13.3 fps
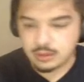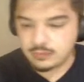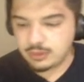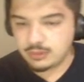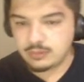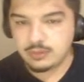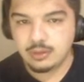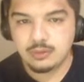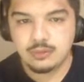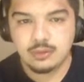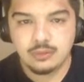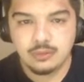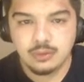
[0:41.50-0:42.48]
nice, nice,
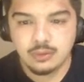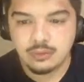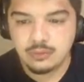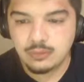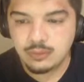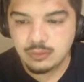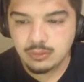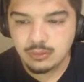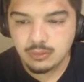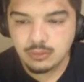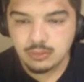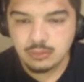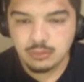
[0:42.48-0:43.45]
nice, nice.
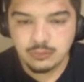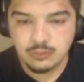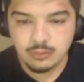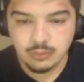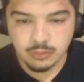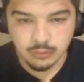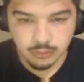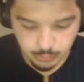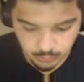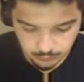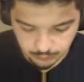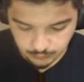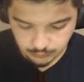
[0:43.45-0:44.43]
Let's do a little bit
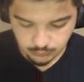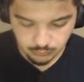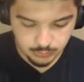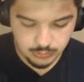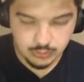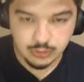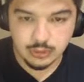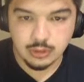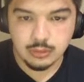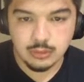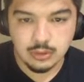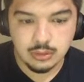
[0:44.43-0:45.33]
of a zoom in, shall we?